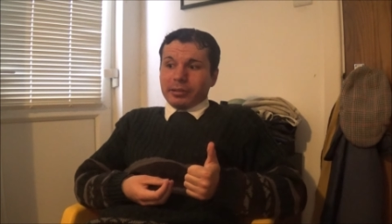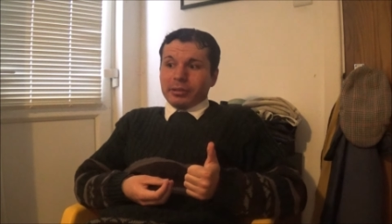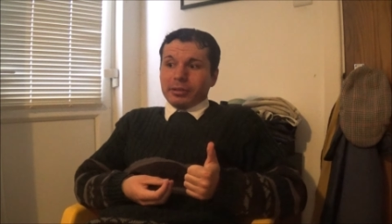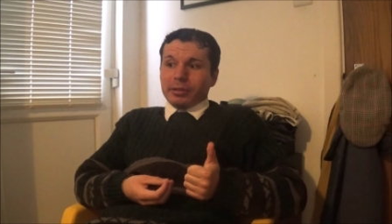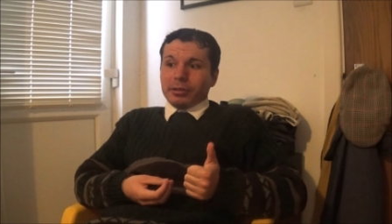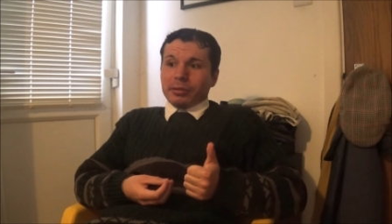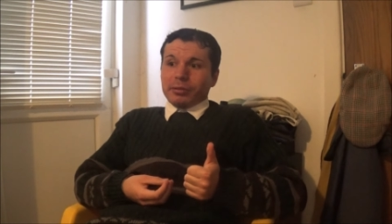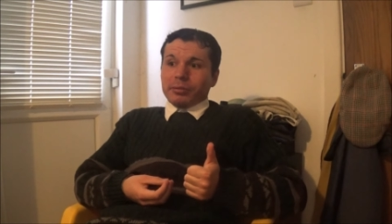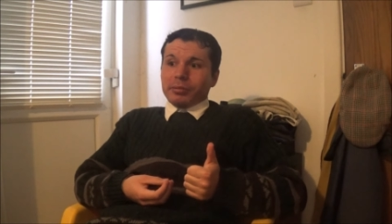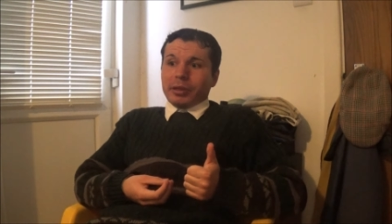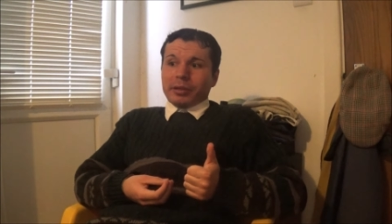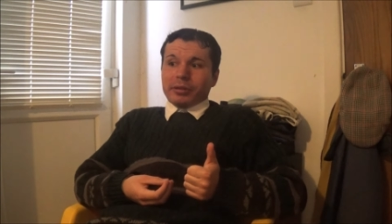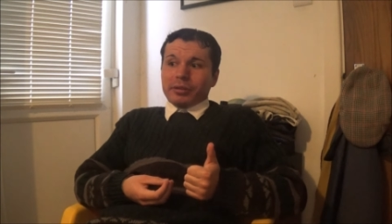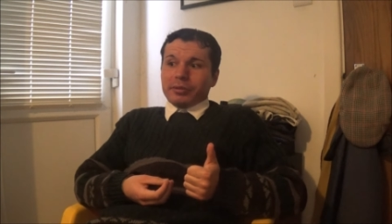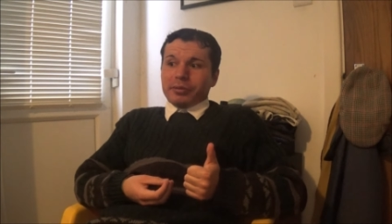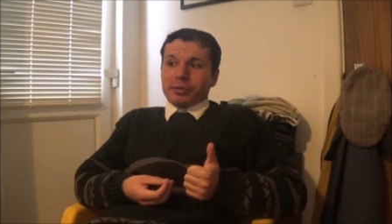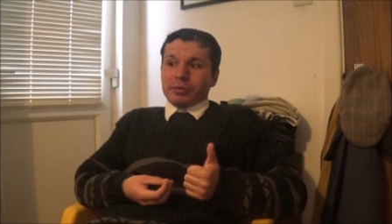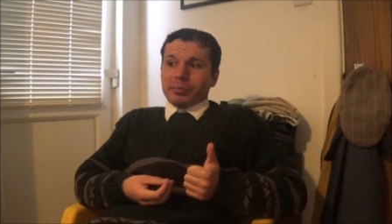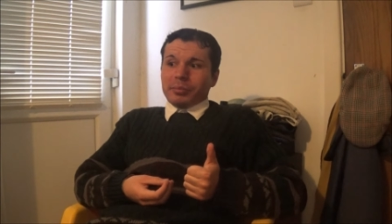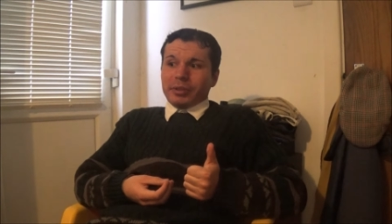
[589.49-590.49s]
Oh,
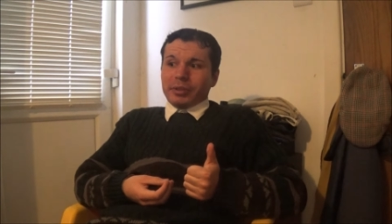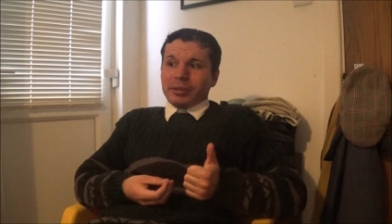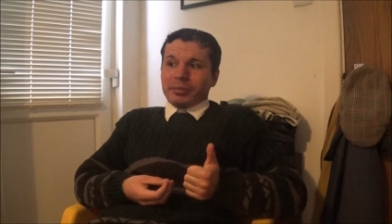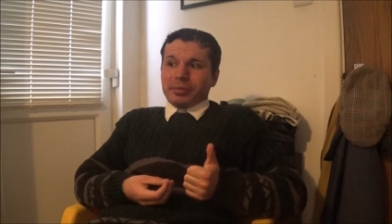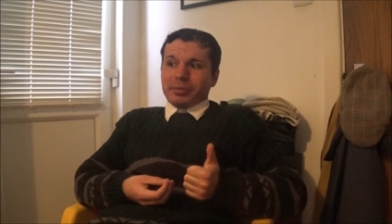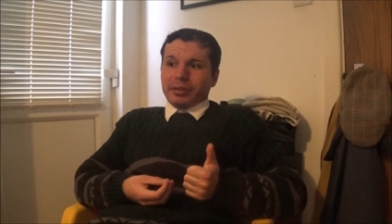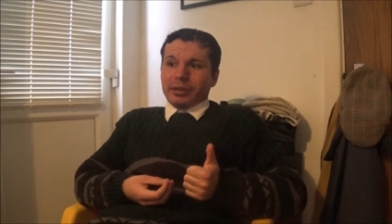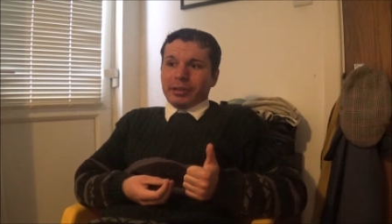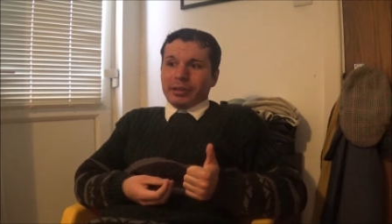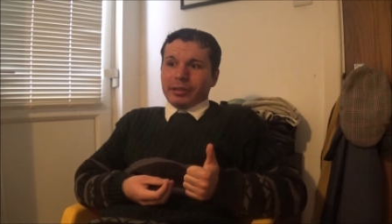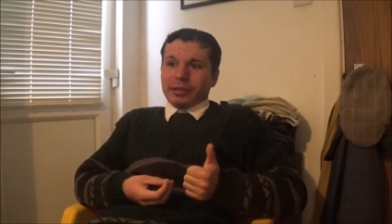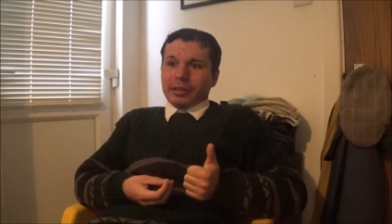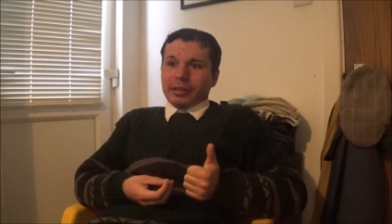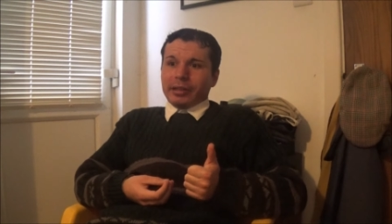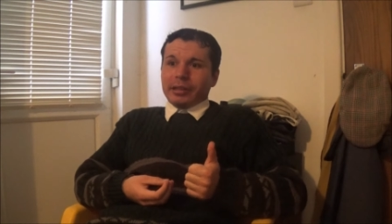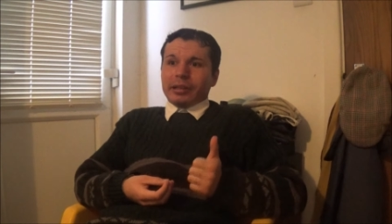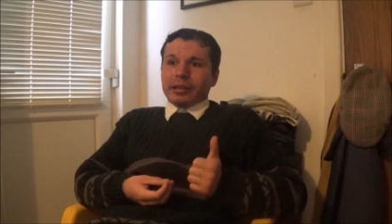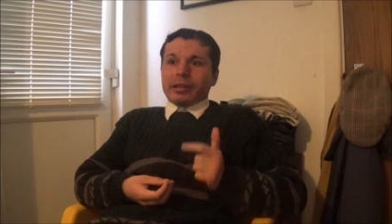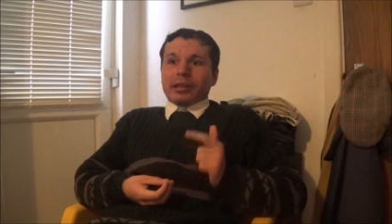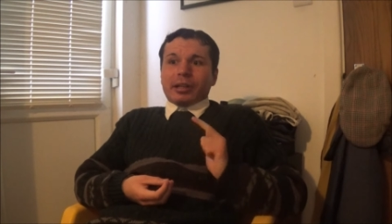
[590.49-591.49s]
wonderful people, aren't
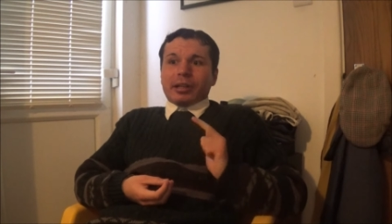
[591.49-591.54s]
they?